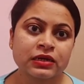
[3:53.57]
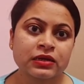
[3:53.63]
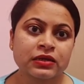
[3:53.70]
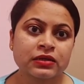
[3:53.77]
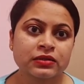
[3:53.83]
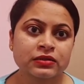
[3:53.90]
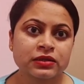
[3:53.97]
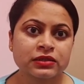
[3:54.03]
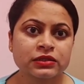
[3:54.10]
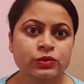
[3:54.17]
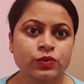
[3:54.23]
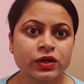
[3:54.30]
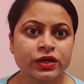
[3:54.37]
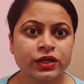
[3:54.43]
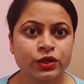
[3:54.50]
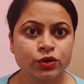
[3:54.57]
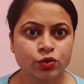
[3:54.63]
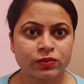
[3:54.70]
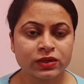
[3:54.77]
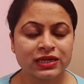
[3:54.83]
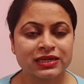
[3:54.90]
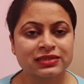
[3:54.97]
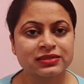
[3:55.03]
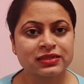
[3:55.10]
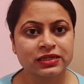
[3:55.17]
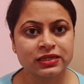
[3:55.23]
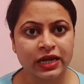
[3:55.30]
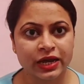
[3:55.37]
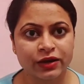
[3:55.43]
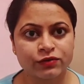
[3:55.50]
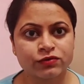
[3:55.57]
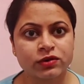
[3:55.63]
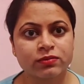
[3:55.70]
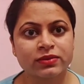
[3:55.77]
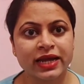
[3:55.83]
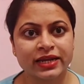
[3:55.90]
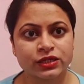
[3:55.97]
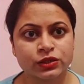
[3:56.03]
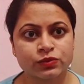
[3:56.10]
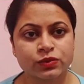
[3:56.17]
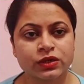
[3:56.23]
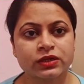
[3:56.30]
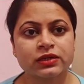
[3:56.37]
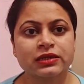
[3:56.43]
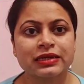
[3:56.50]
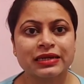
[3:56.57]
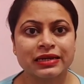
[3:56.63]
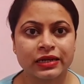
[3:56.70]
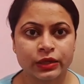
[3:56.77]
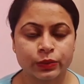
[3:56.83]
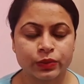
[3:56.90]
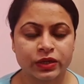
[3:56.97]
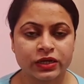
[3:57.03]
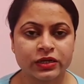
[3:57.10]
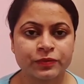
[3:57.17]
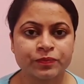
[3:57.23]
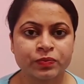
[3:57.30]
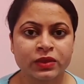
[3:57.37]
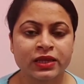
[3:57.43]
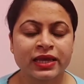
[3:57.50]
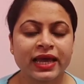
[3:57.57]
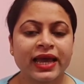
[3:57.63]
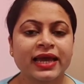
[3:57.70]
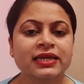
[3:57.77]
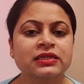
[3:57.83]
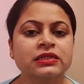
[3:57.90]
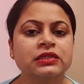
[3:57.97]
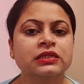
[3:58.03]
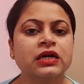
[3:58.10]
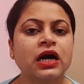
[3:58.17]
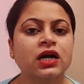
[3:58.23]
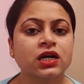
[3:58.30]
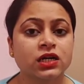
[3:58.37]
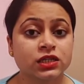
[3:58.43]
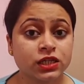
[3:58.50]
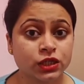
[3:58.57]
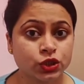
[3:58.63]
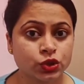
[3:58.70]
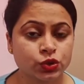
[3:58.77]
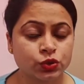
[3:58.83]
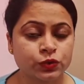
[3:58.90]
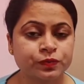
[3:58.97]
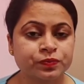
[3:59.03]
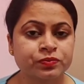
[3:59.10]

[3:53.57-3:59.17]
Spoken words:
This word humor is derived from Latin word liquid, and according to